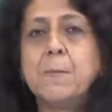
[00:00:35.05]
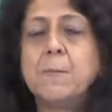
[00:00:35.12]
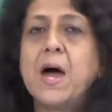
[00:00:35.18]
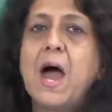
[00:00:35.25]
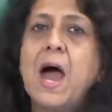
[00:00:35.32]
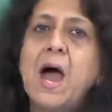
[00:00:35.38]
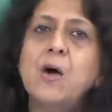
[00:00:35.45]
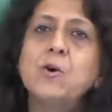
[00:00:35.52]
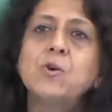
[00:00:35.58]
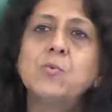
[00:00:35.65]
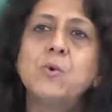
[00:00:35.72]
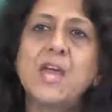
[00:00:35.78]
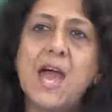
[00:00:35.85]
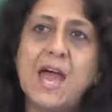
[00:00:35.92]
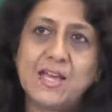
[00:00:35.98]
But how do
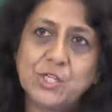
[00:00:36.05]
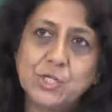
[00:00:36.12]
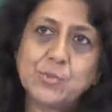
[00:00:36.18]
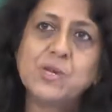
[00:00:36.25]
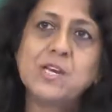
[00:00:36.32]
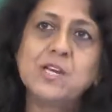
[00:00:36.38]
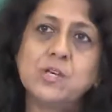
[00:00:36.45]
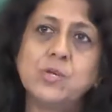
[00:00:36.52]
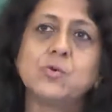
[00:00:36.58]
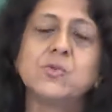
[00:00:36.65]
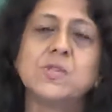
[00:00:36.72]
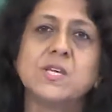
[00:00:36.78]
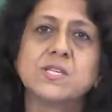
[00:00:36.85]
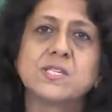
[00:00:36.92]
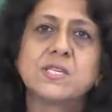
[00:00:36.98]
we actually do
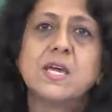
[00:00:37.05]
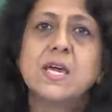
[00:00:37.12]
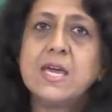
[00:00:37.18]
this?